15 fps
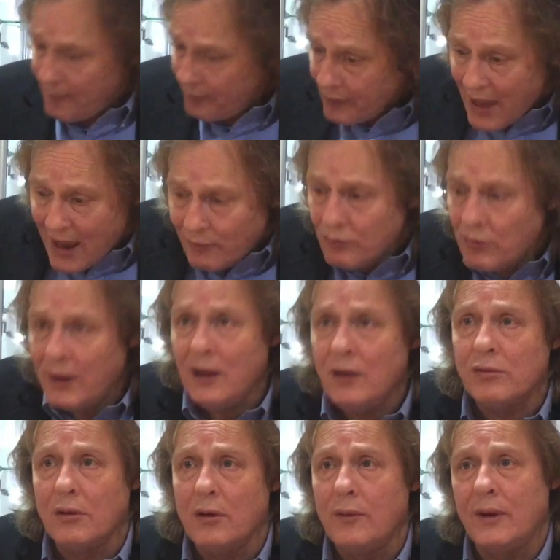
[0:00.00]
then running
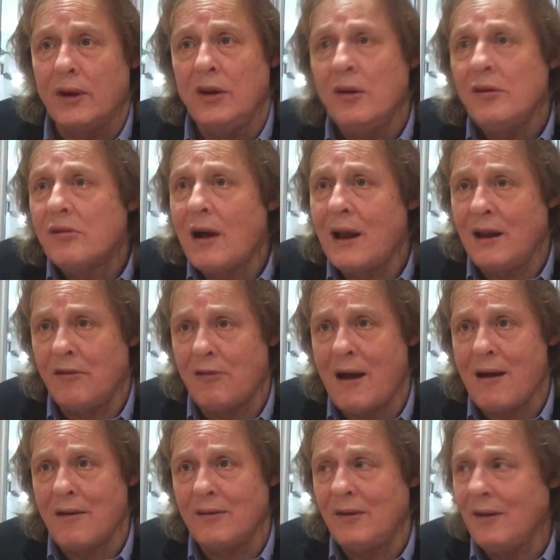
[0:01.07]
through with a new training
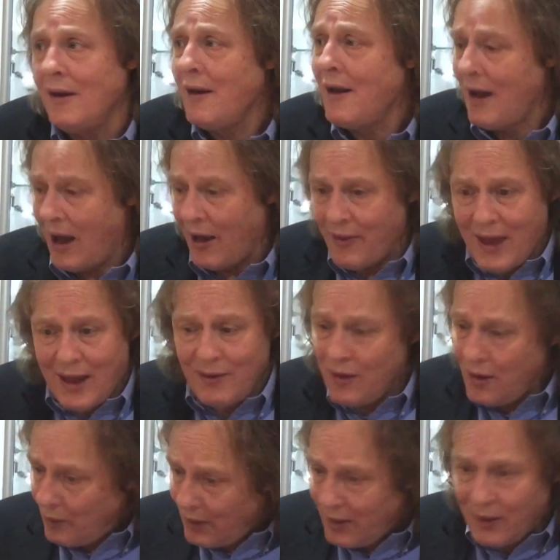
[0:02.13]
ground, and then
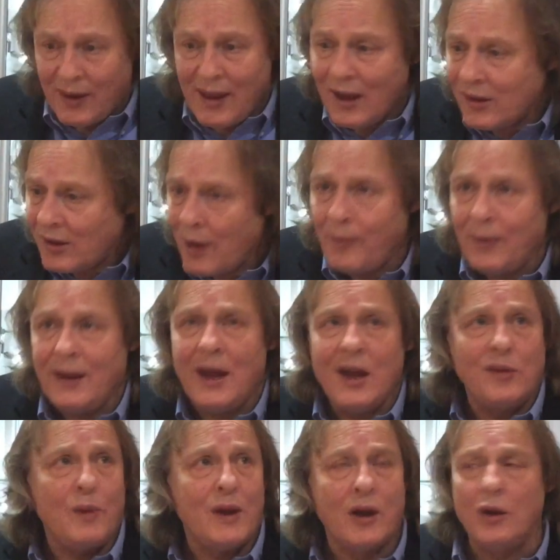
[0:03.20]
within the next couple of
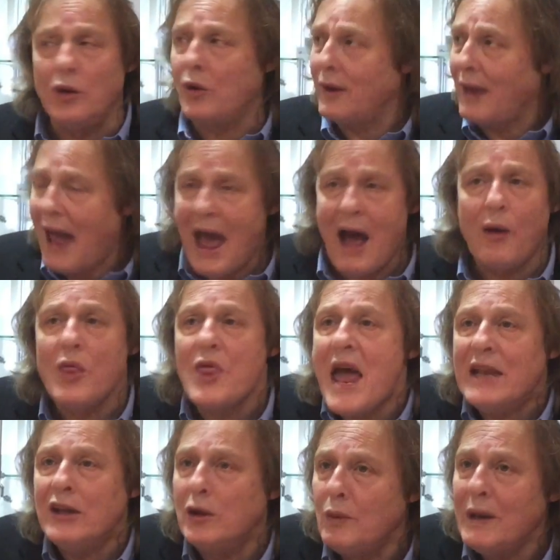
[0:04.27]
years, we can look at how
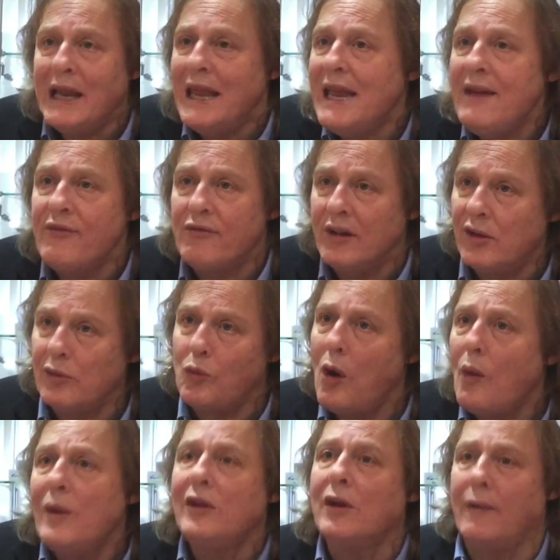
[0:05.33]
then do we leverage
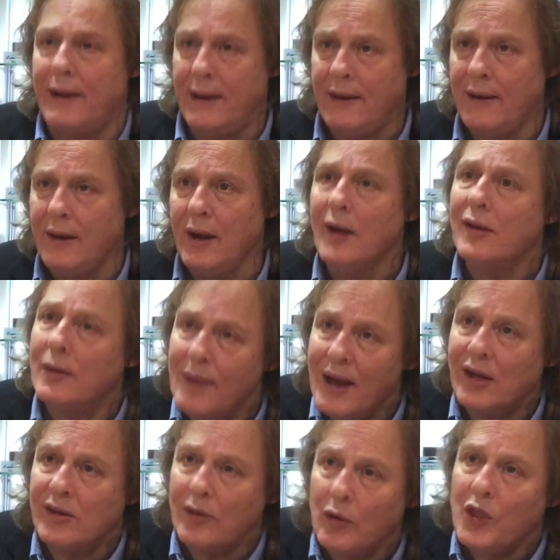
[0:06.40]
what we're doing to
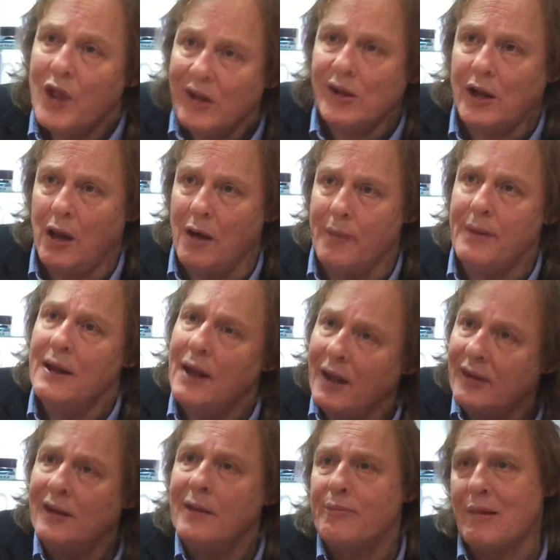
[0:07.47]
make sure this club
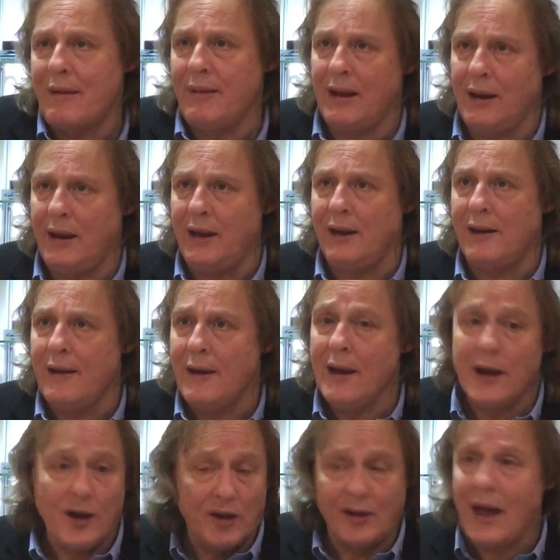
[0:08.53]
is in the Premier League.
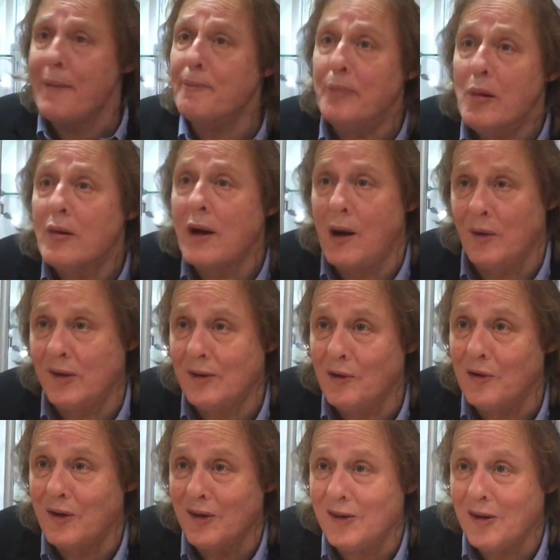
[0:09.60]
Because that book I was
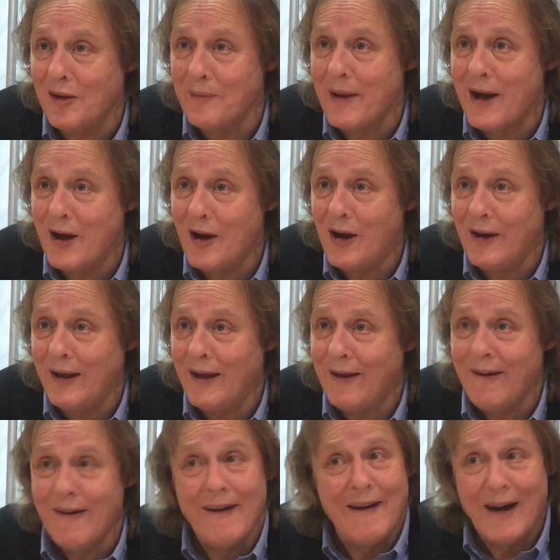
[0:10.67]
talking to you about earlier,
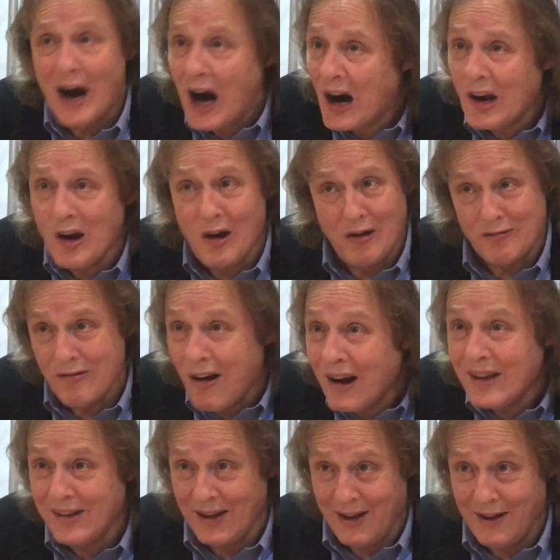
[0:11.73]
I can't
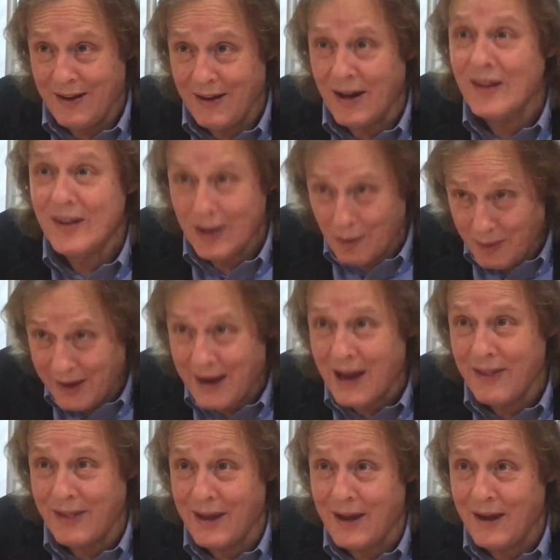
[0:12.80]
write it until we
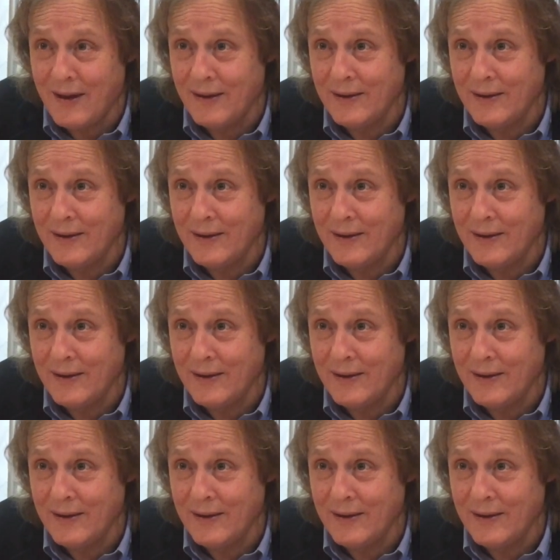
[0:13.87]
get there.